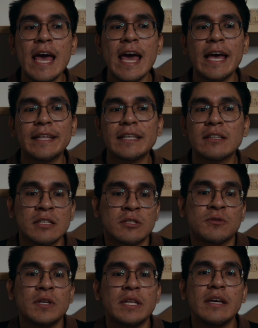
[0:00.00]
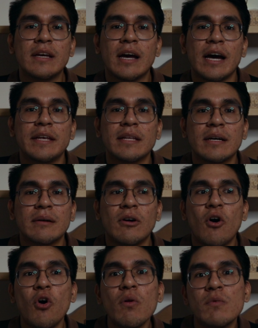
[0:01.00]
and it literally kind
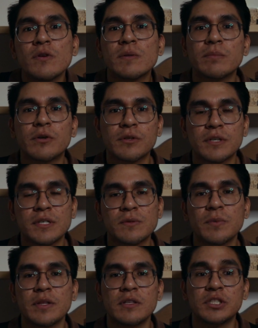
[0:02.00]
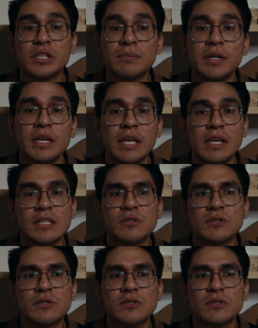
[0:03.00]
of almost borders with Germany.